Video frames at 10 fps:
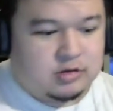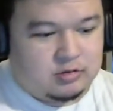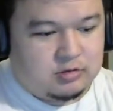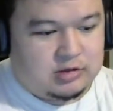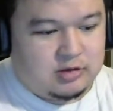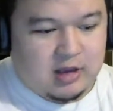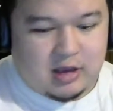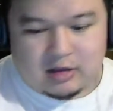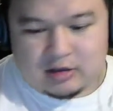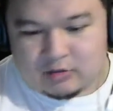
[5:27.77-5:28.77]
So
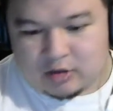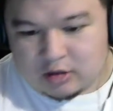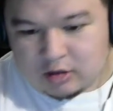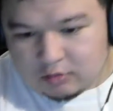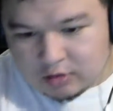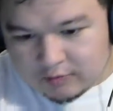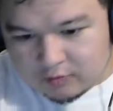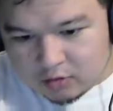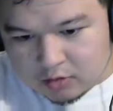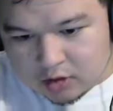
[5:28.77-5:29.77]
that, I'm kind of like, whatever
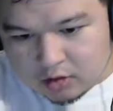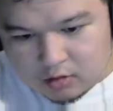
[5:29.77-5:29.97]
about.